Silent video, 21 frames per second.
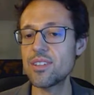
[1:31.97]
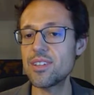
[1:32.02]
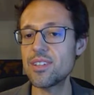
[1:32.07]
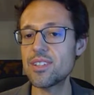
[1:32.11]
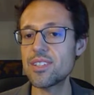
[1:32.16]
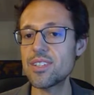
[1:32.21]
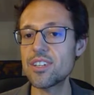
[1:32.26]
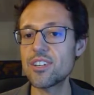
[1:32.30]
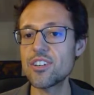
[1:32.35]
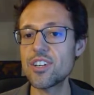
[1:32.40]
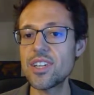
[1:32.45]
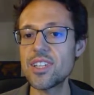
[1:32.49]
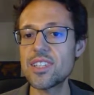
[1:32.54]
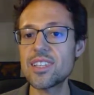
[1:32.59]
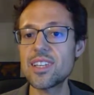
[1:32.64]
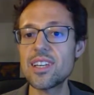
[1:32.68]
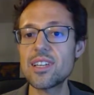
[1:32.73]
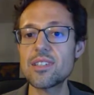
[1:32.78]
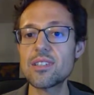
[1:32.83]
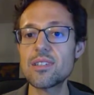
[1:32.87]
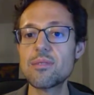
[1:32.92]
It's a great
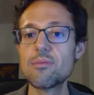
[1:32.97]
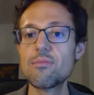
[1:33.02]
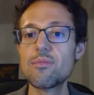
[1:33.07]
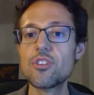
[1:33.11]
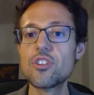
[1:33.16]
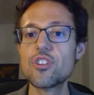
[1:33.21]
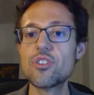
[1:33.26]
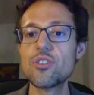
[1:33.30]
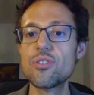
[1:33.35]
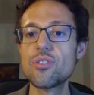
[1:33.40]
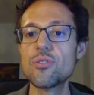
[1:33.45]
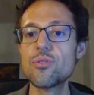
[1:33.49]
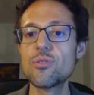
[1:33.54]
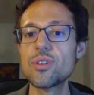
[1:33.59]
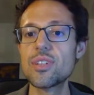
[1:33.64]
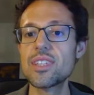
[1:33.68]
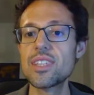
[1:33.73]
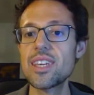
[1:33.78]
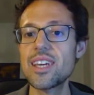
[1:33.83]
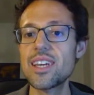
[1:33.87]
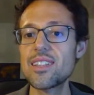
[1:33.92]
custom visual. You
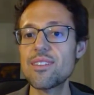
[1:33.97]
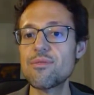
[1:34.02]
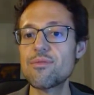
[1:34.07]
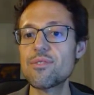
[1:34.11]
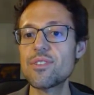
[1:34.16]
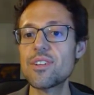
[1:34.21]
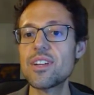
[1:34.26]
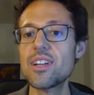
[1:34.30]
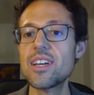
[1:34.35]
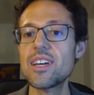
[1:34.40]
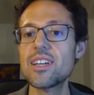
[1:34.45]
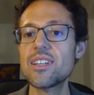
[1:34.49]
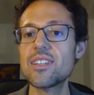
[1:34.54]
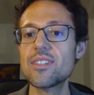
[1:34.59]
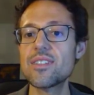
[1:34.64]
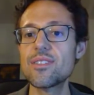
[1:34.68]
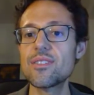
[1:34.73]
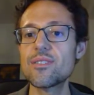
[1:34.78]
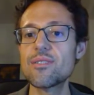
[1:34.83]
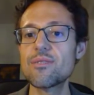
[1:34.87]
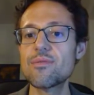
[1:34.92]
can get a free
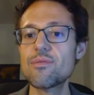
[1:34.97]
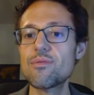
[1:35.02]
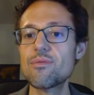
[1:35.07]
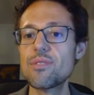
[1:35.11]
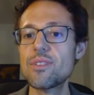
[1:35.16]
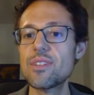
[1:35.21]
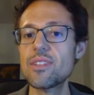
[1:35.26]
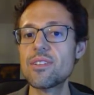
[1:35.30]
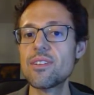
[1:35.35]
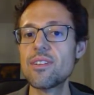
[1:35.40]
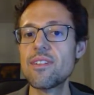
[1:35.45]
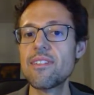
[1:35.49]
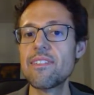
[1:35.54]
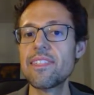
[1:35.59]
license of it.